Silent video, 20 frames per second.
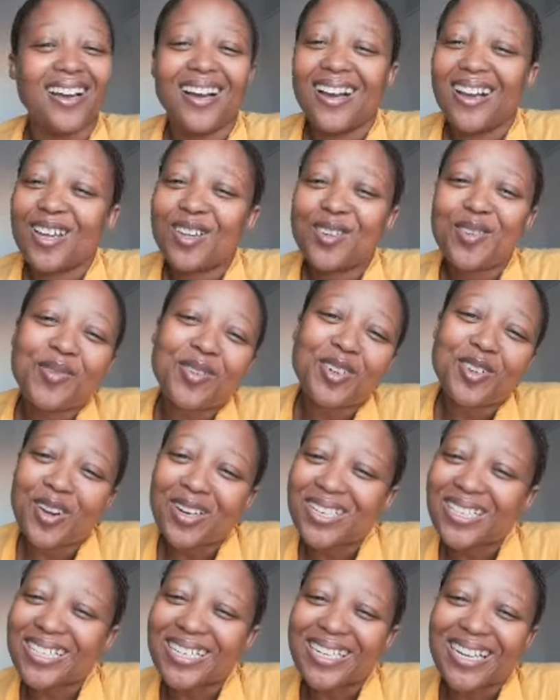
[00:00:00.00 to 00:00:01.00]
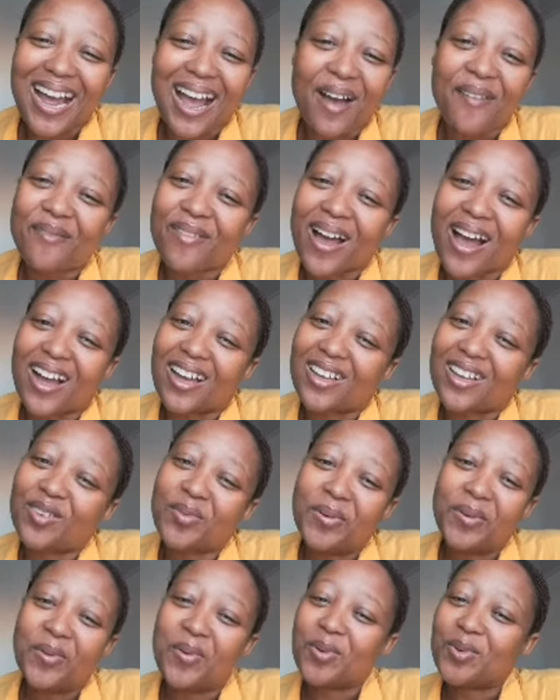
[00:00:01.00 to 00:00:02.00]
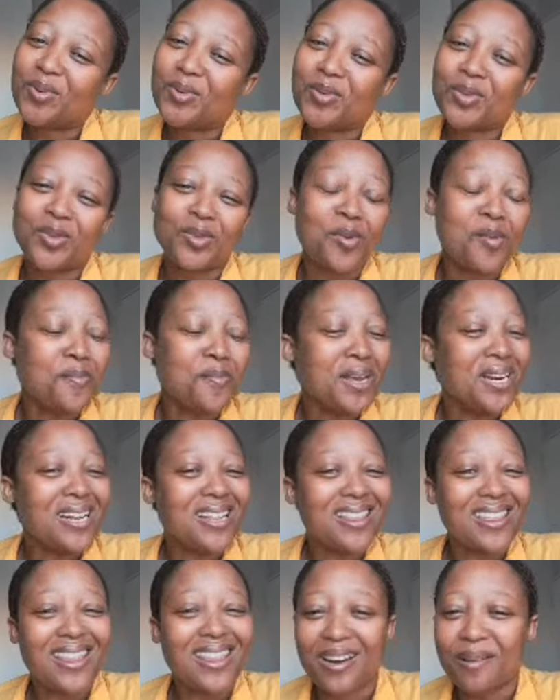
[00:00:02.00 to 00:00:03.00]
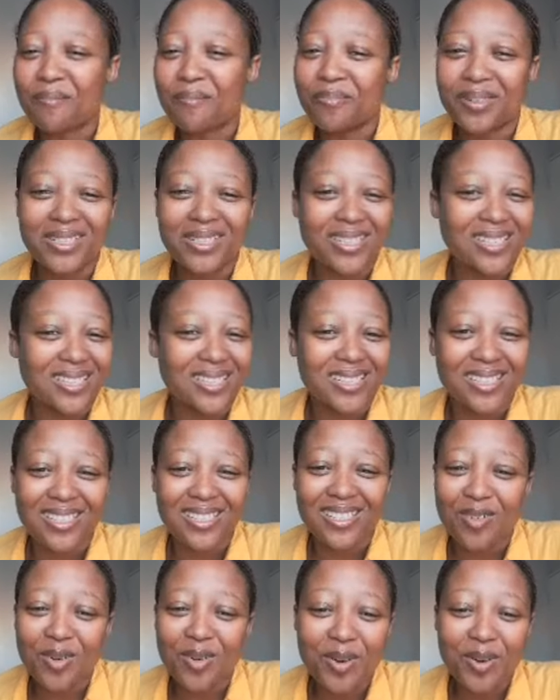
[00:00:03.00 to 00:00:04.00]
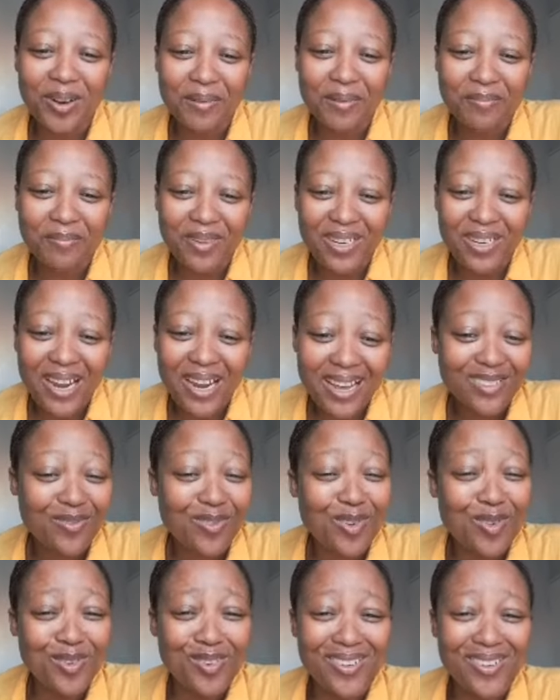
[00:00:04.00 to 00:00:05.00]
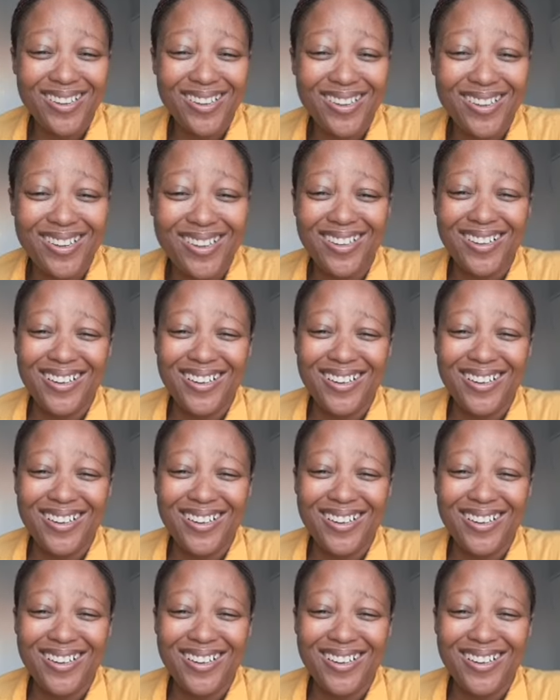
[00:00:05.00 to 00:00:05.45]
you will not recover. You will go to so many therapies. It's not gonna be nice.